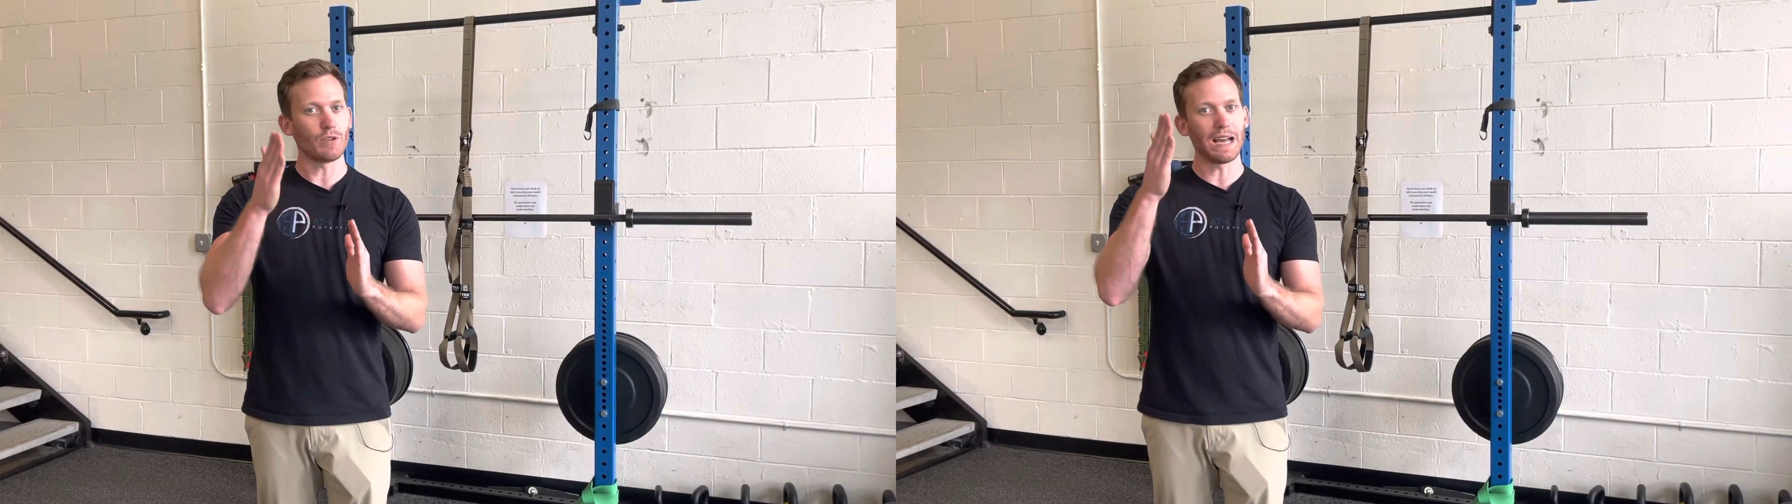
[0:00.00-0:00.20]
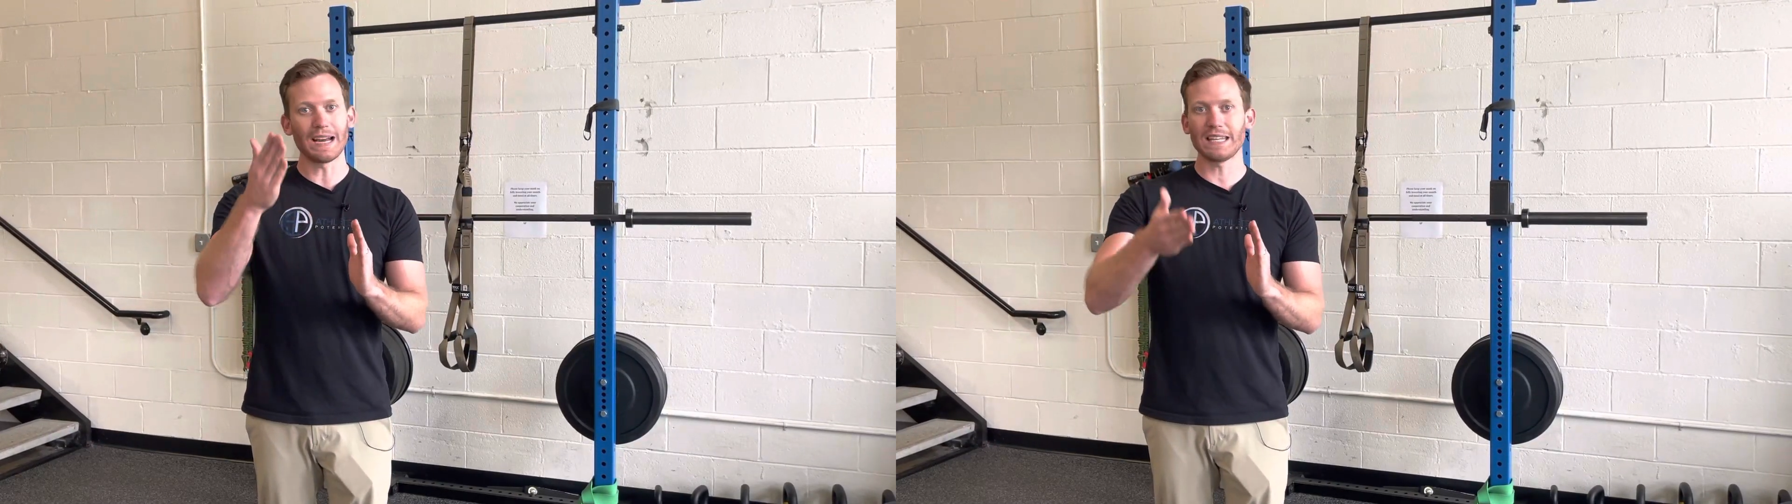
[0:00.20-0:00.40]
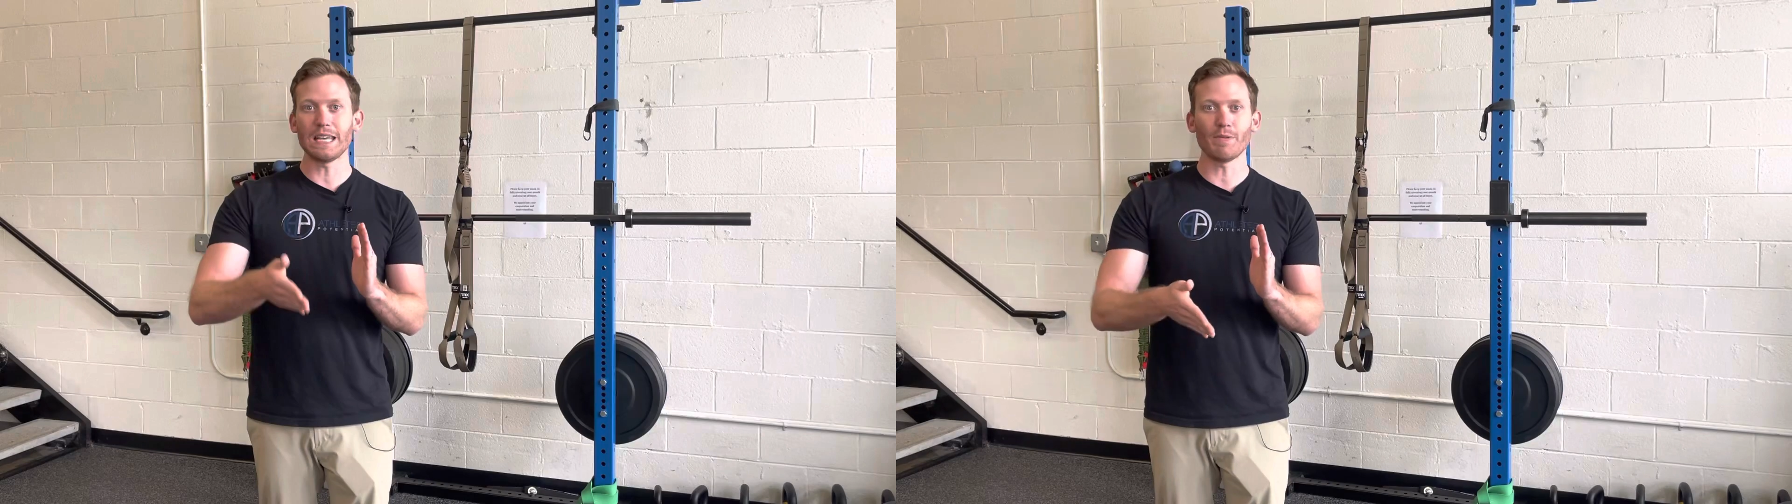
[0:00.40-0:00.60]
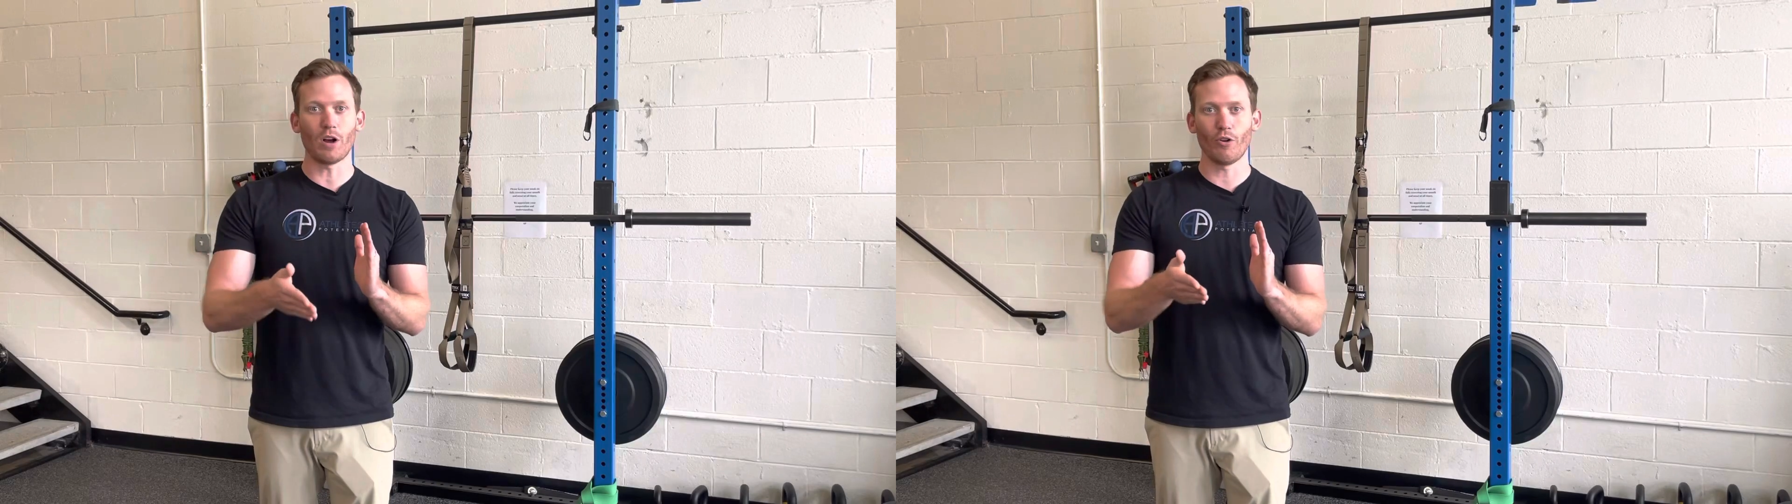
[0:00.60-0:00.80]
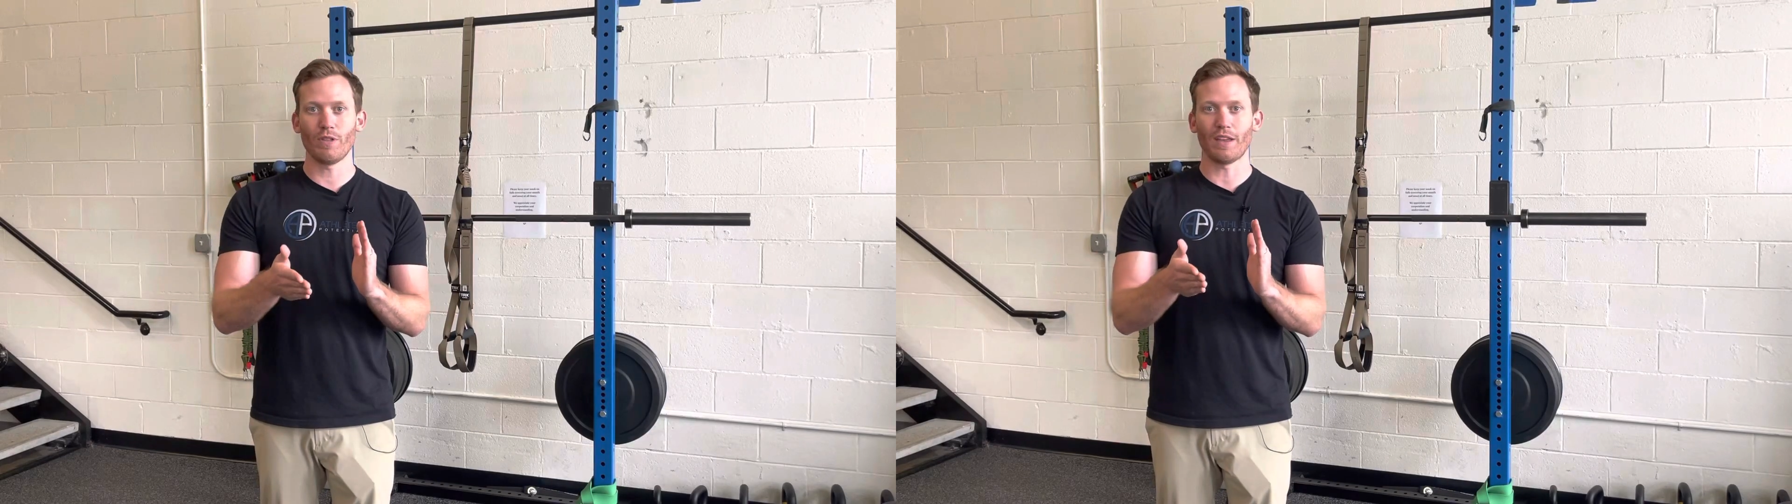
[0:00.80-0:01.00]
You got to keep it
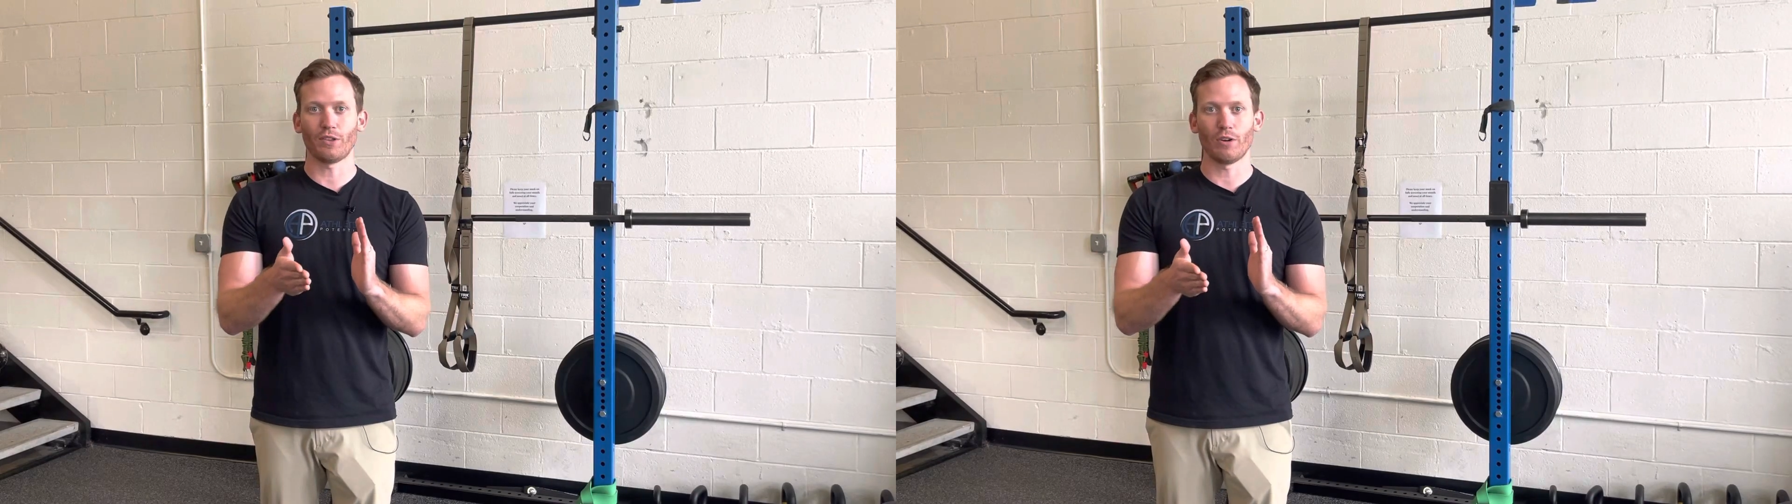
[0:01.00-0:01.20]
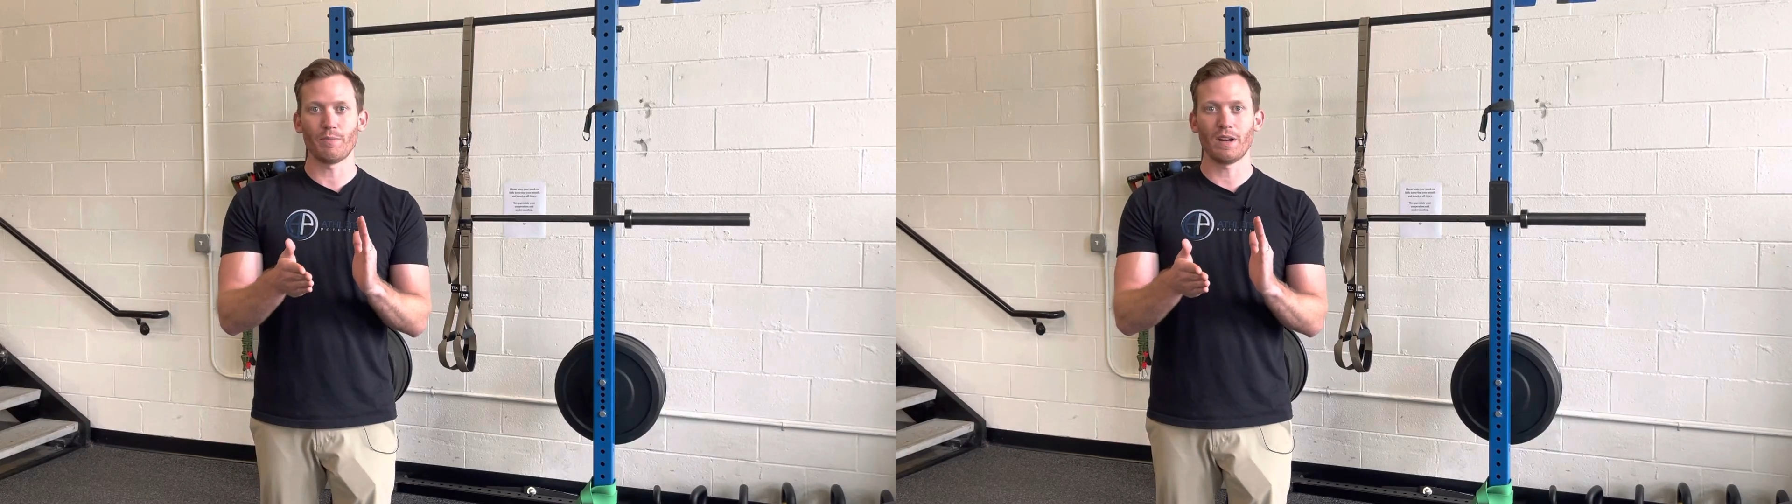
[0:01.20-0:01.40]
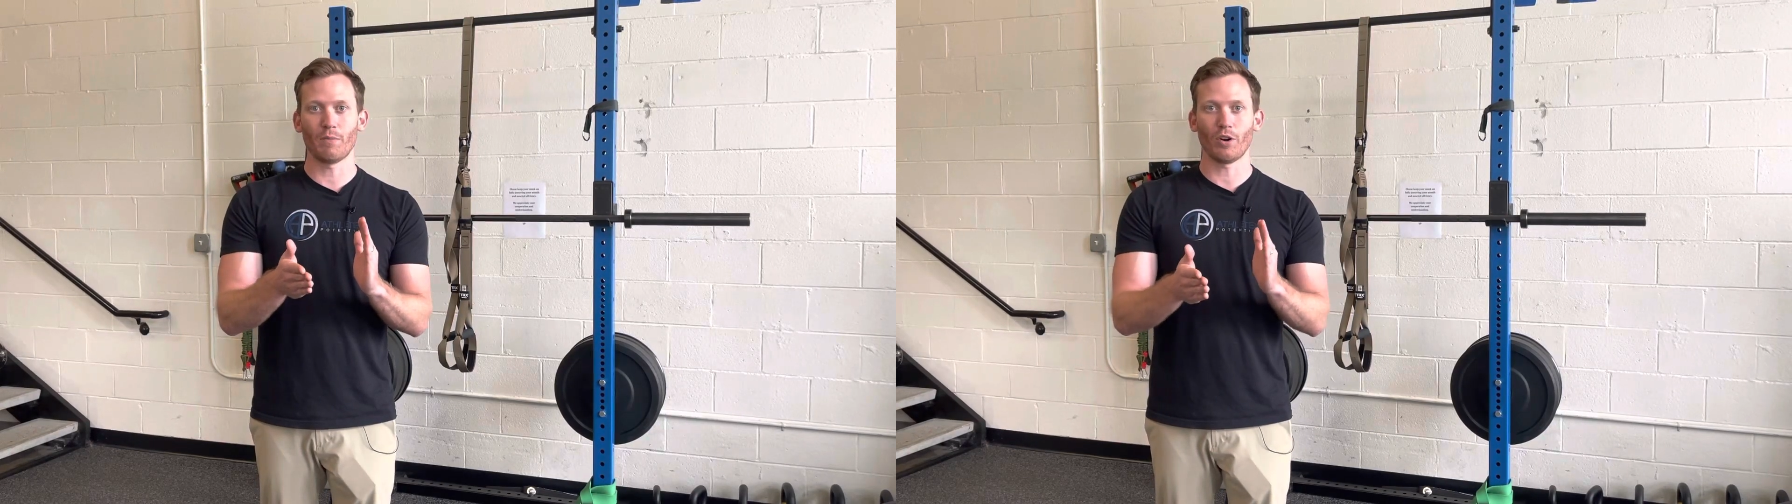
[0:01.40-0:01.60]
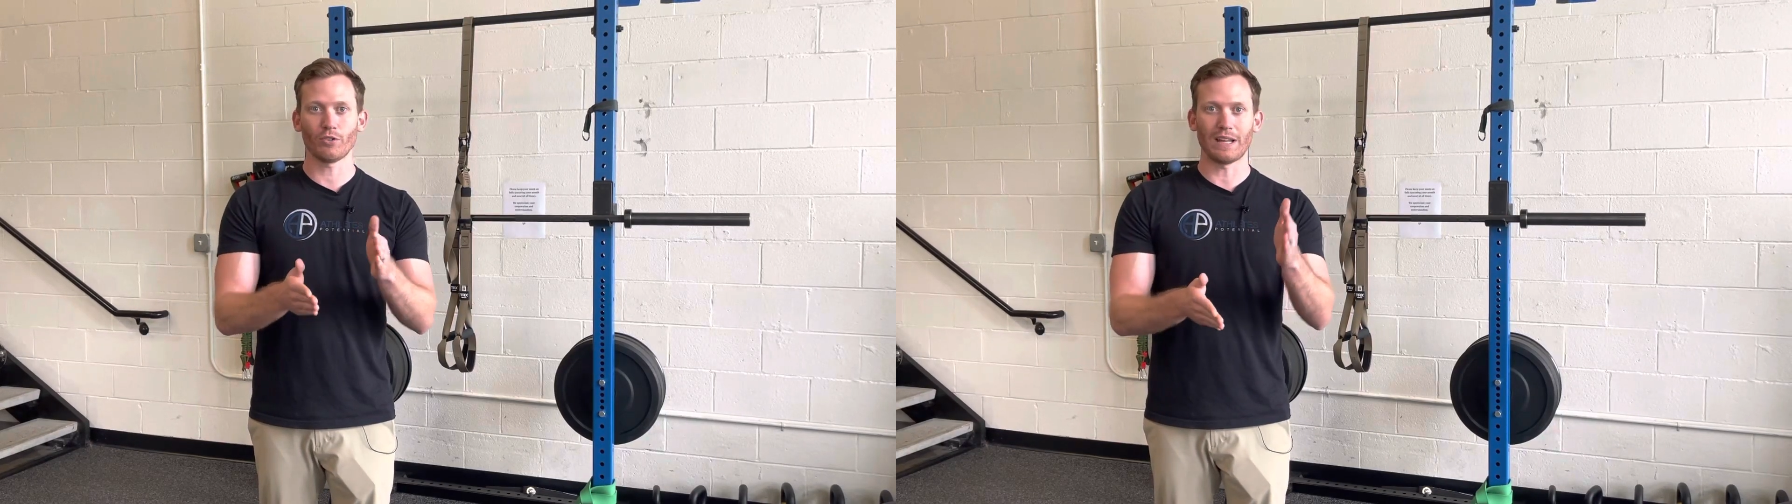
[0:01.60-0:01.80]
under that 30-minute mark,